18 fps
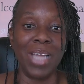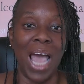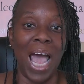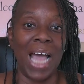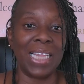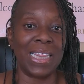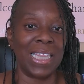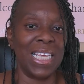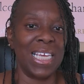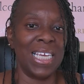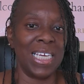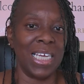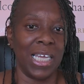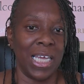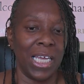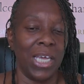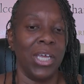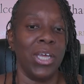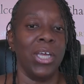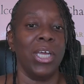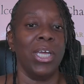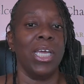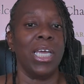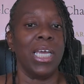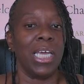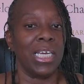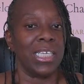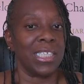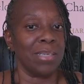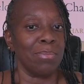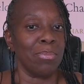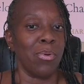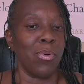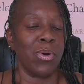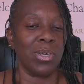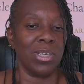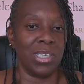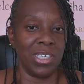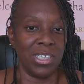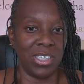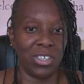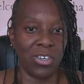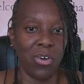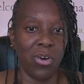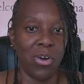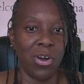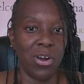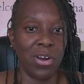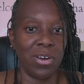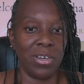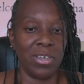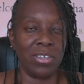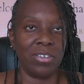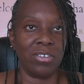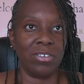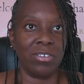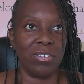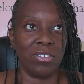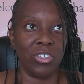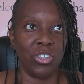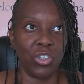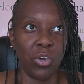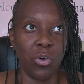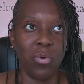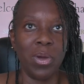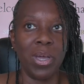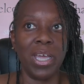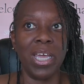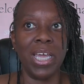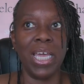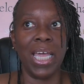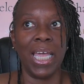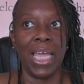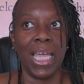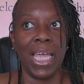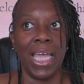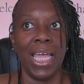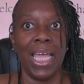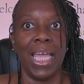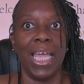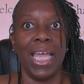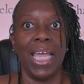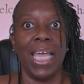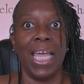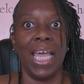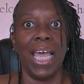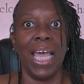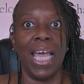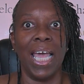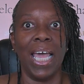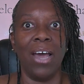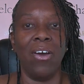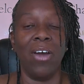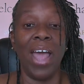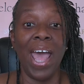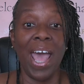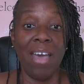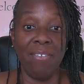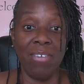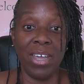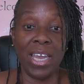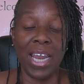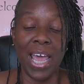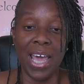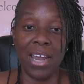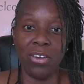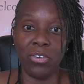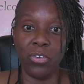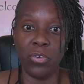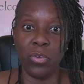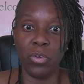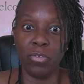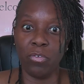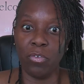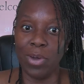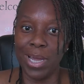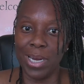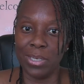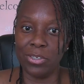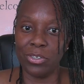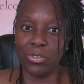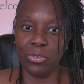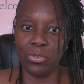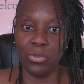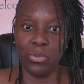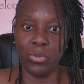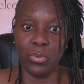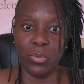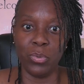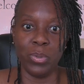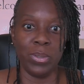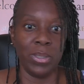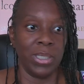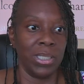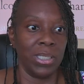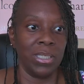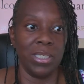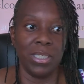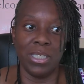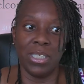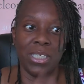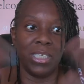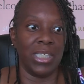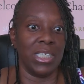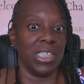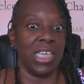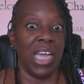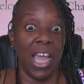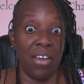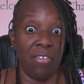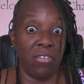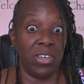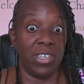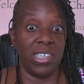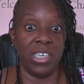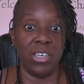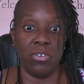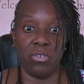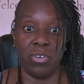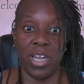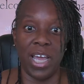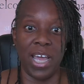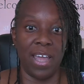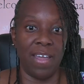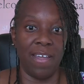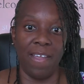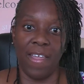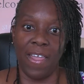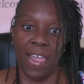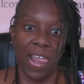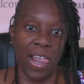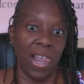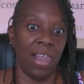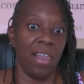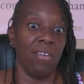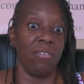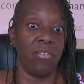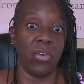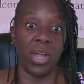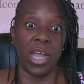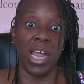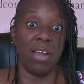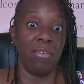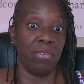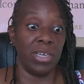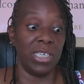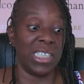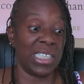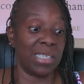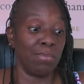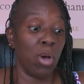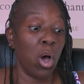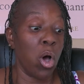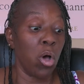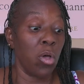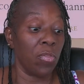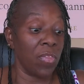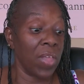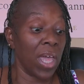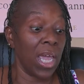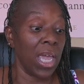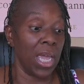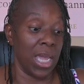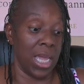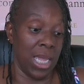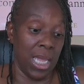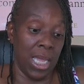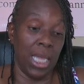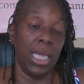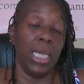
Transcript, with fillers: I think it's important to start showing or having an attitude of gratitude every single day for every small thing.